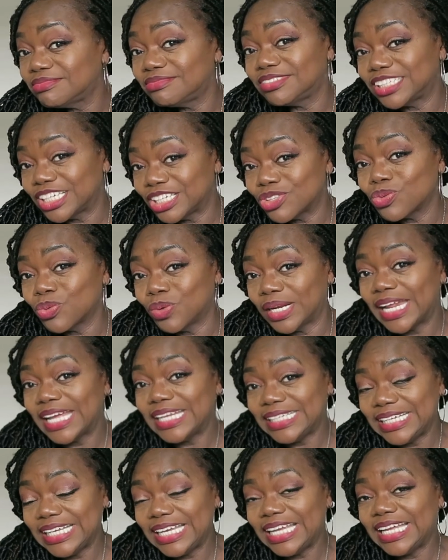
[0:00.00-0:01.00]
just what I
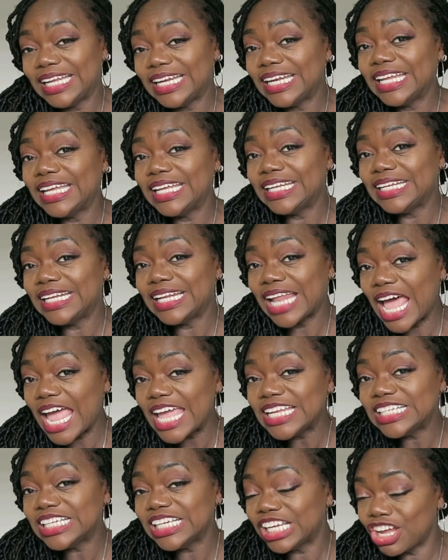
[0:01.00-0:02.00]
did. It
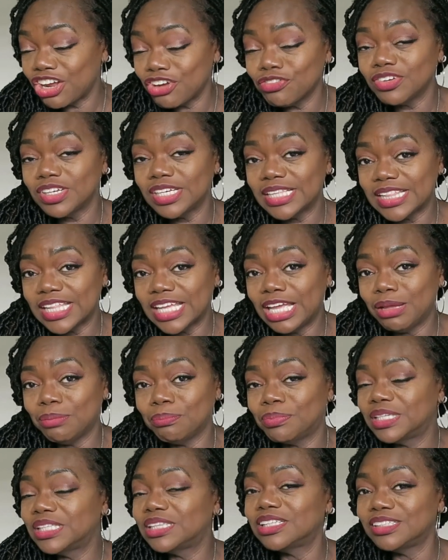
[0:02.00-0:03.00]
lightened everything,
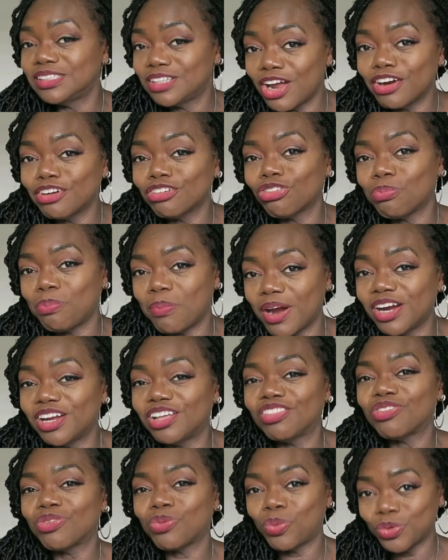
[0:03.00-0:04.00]
but the dark
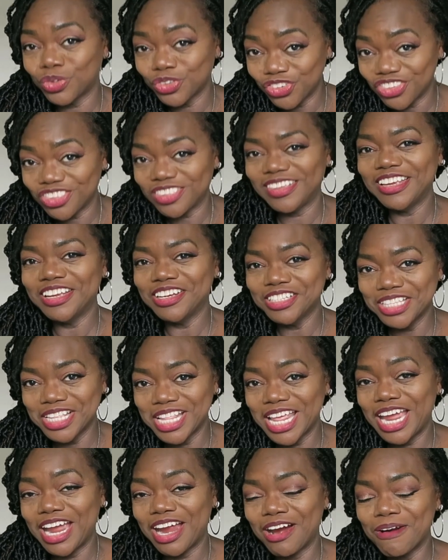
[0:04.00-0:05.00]
spots were still
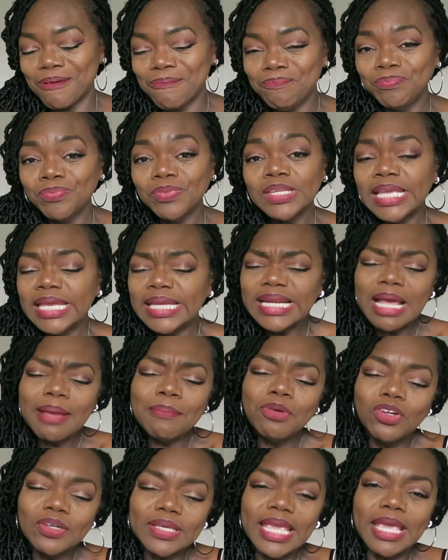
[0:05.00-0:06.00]
there. And
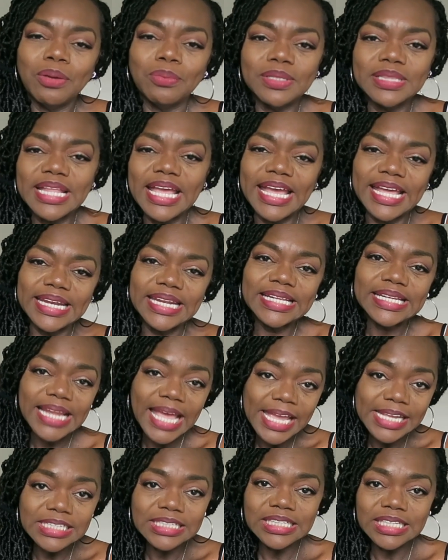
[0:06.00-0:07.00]
I'm okay with that. It
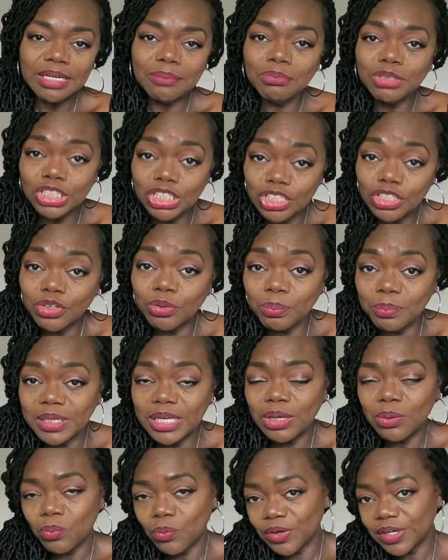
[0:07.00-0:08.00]
lightened them a little
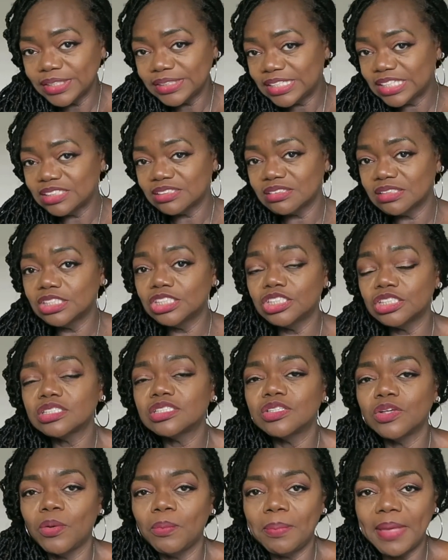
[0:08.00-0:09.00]
bit where it doesn't look
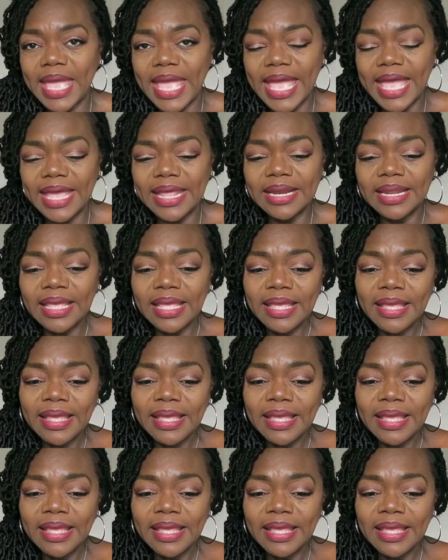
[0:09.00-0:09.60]
so bad.